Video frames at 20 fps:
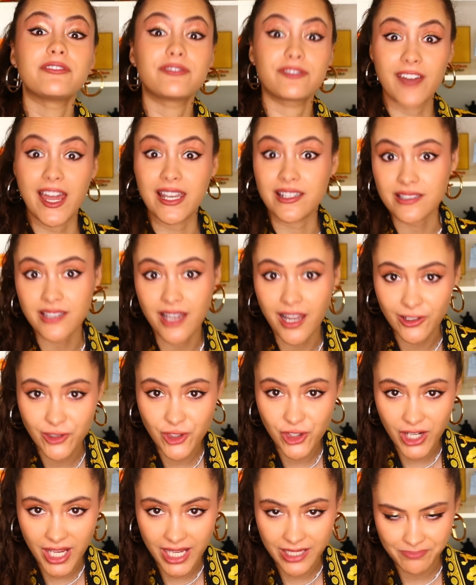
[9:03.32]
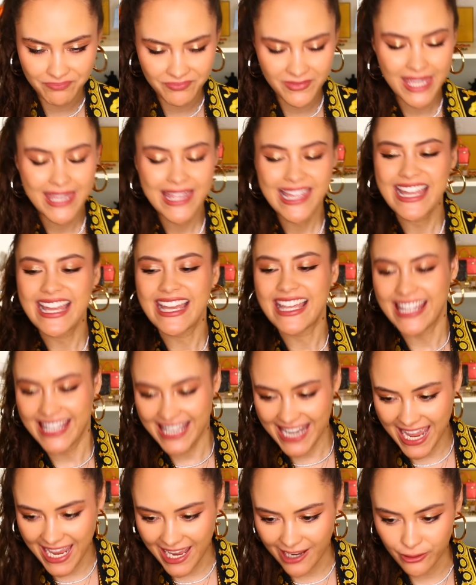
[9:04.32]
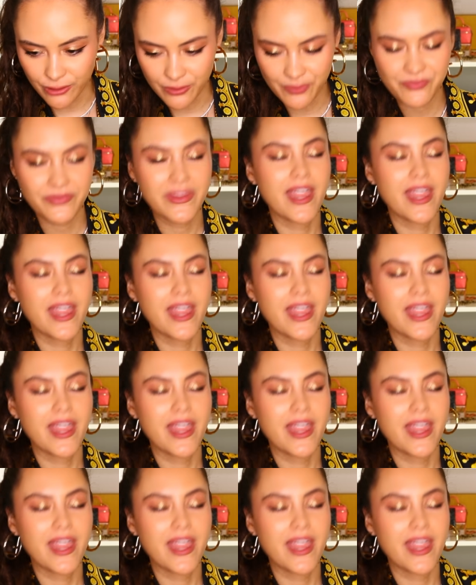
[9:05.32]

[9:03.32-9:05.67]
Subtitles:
Fendace. Now,